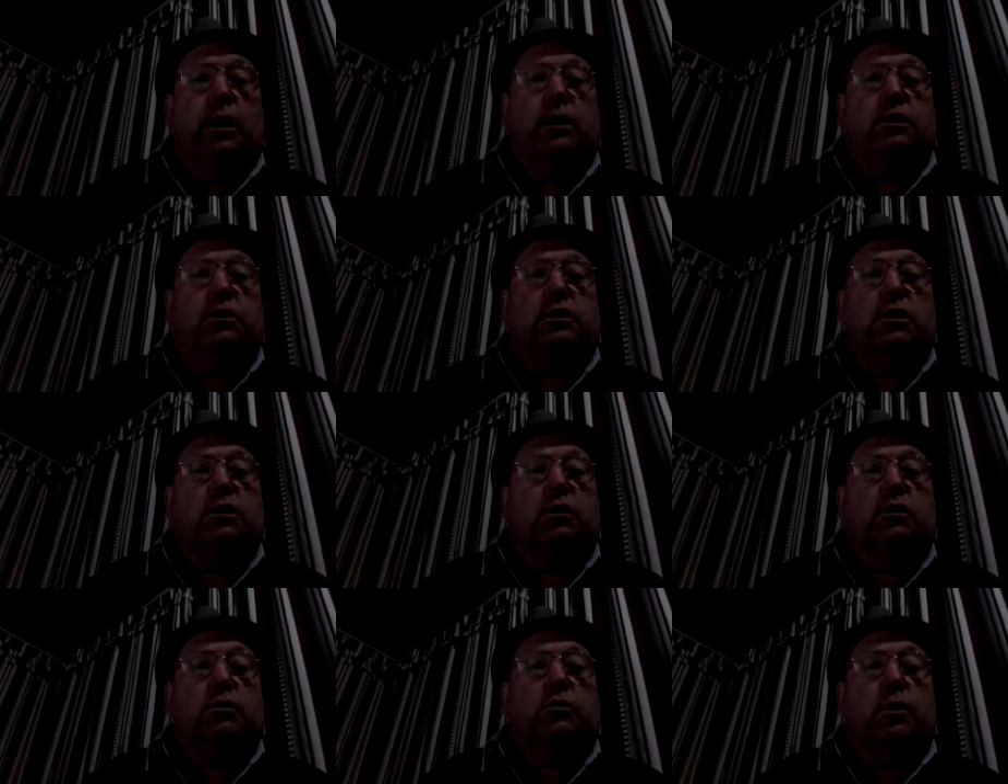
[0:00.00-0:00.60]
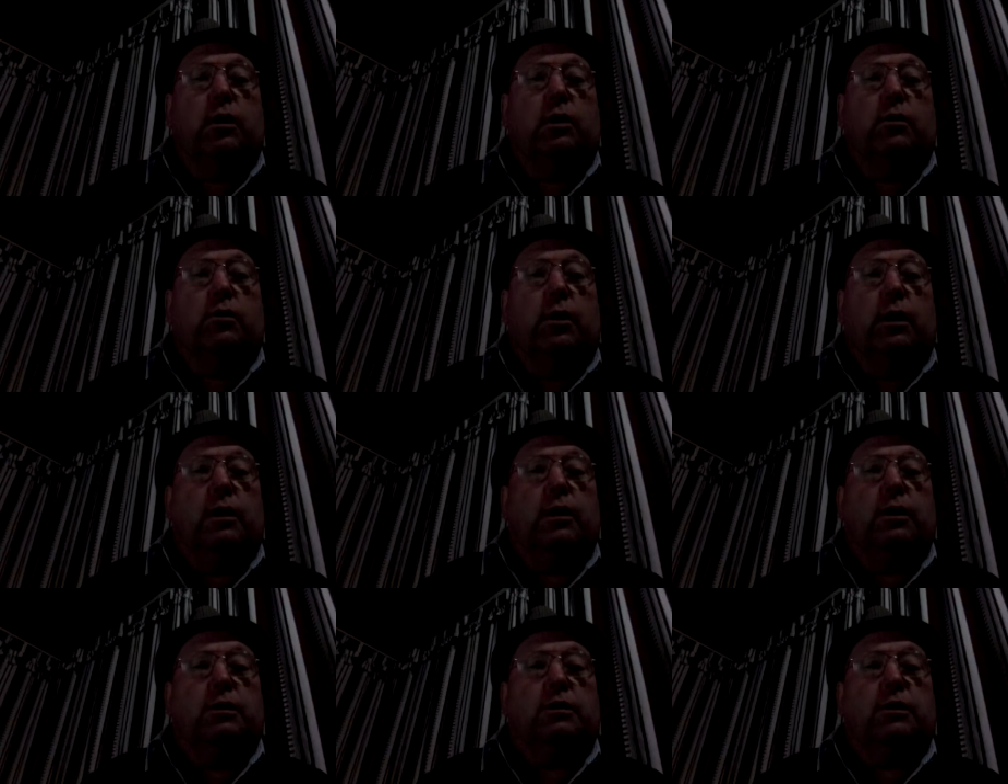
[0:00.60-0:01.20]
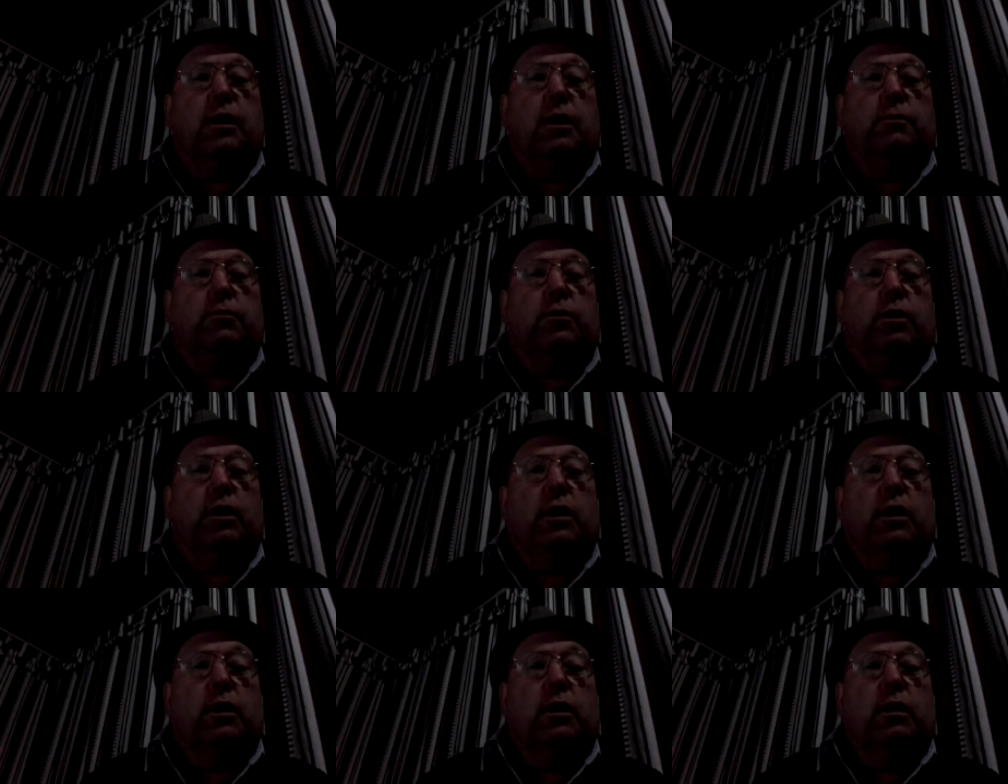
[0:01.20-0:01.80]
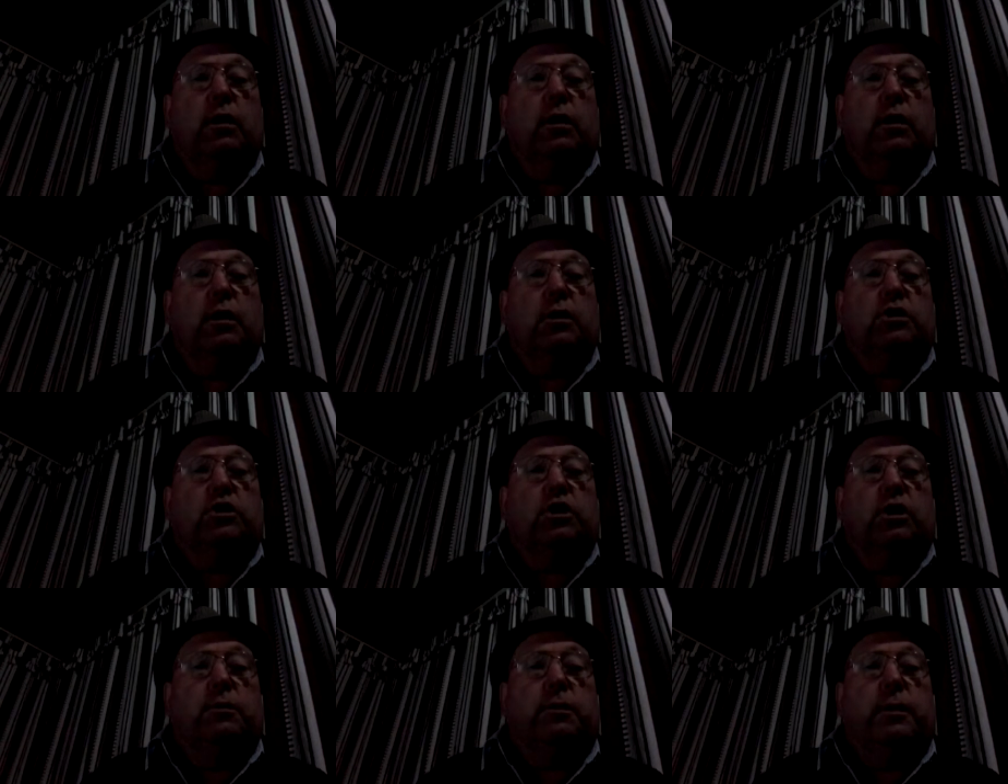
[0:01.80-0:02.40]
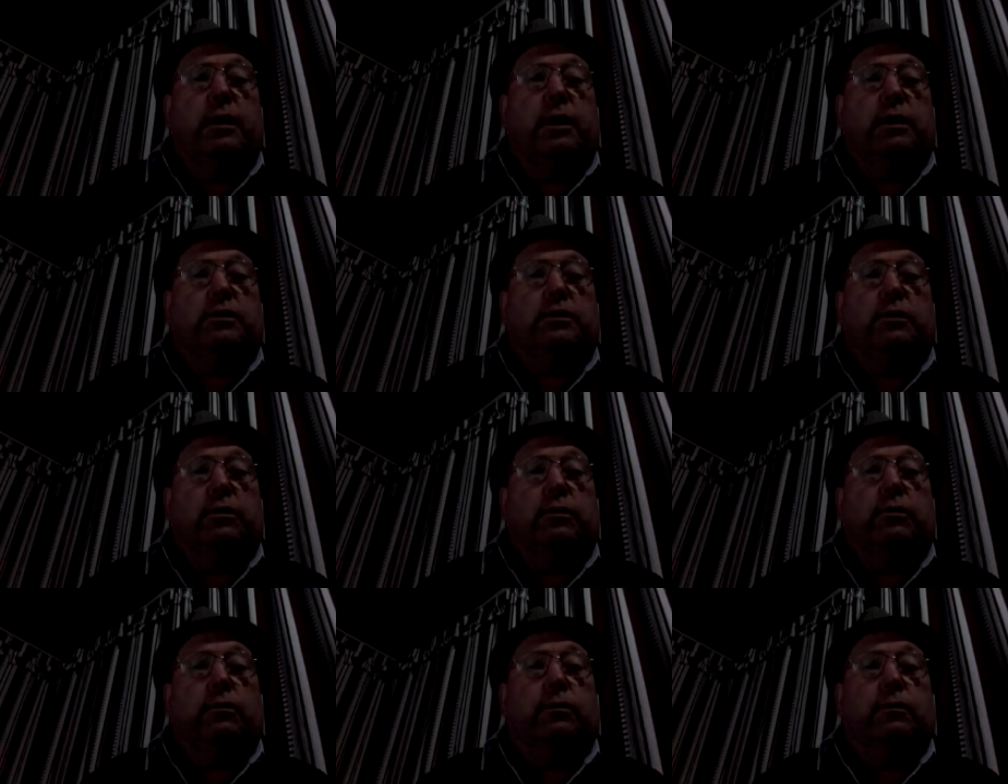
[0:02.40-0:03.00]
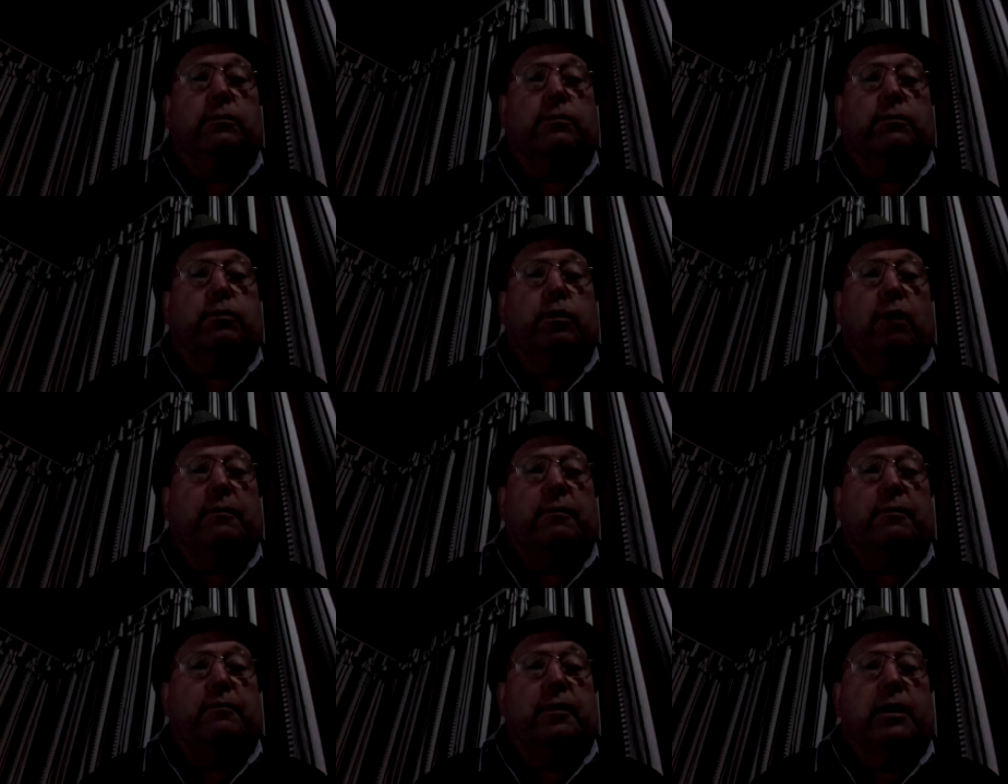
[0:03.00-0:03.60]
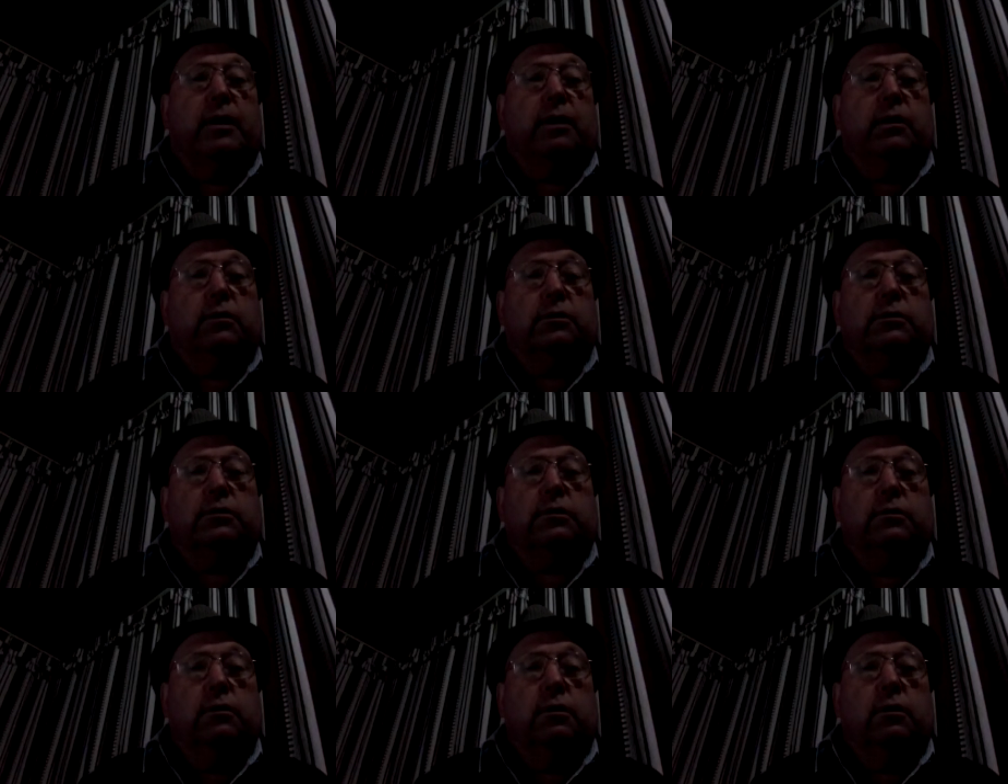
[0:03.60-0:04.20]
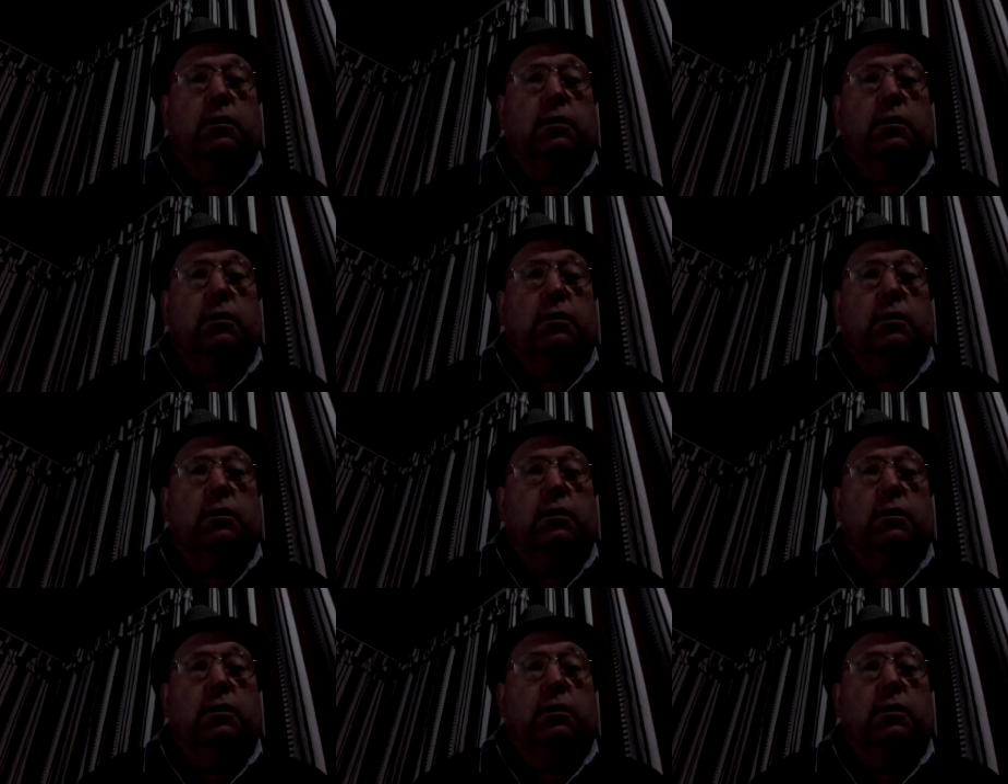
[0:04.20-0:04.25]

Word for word: Agenda 21 is going to bring GPS on all private vehicles.